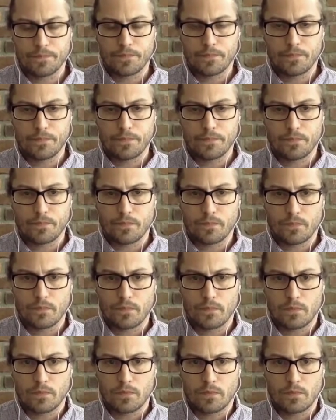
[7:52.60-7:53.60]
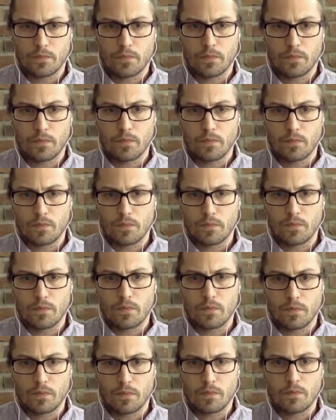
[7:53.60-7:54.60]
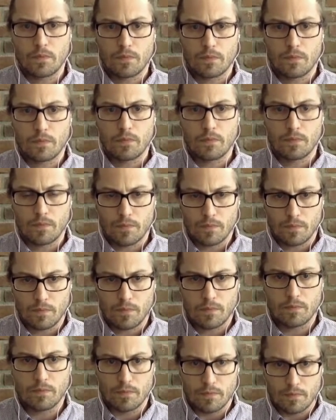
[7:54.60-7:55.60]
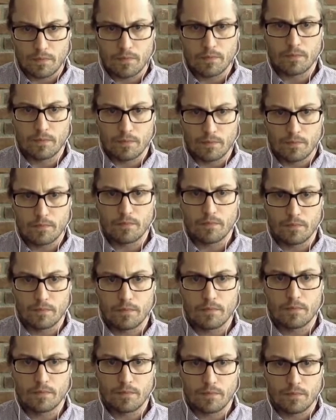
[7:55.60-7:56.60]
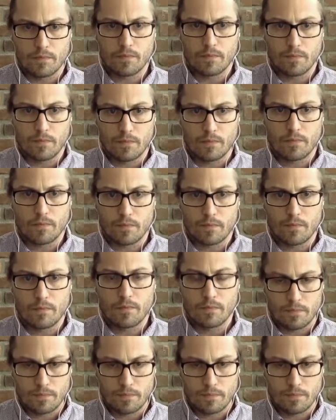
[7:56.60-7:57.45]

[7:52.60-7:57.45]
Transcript: (silent)